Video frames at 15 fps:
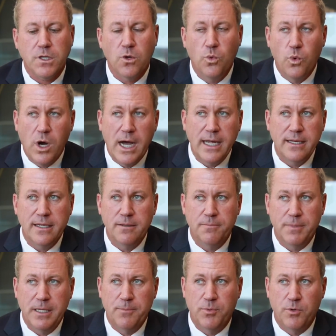Why
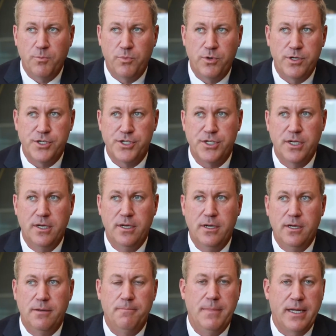did people push
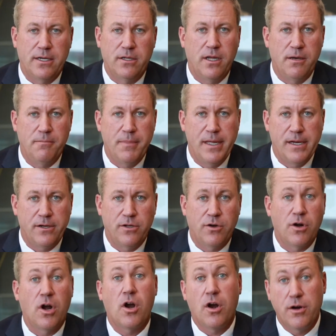metal-on-metal
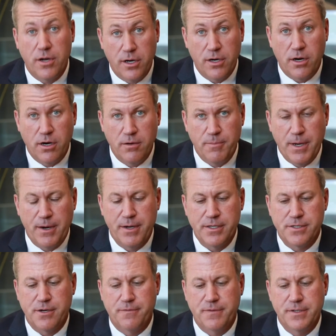or hard-on-hard bearing
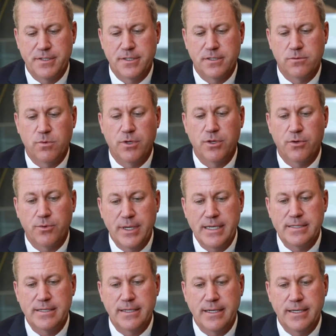surfaces? Well, the
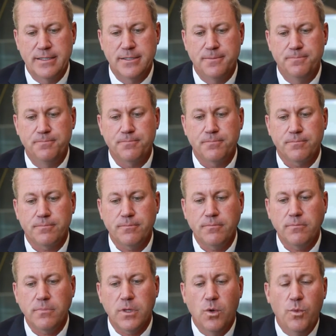reason is
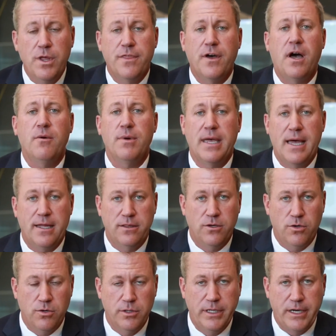we thought we had
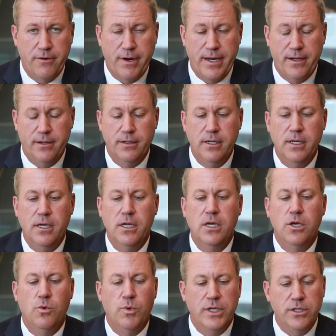the Holy Grail.
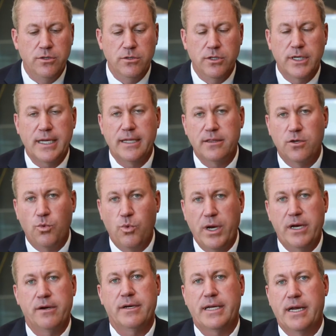When you look at the
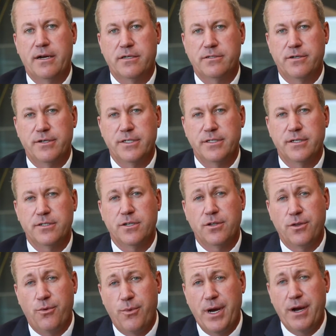wear characteristics or
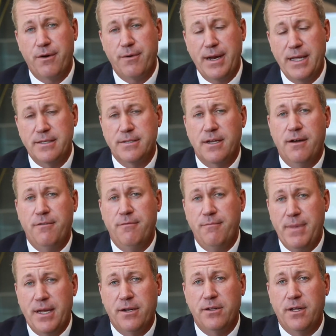the wear rates of
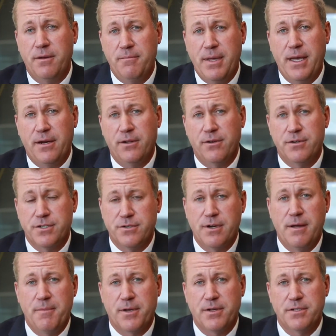metal-on-metal or
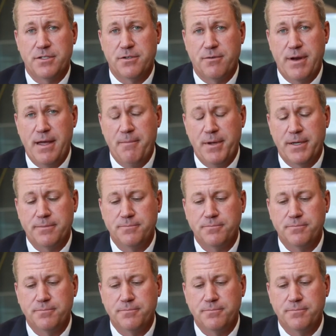ceramic-on-ceramic,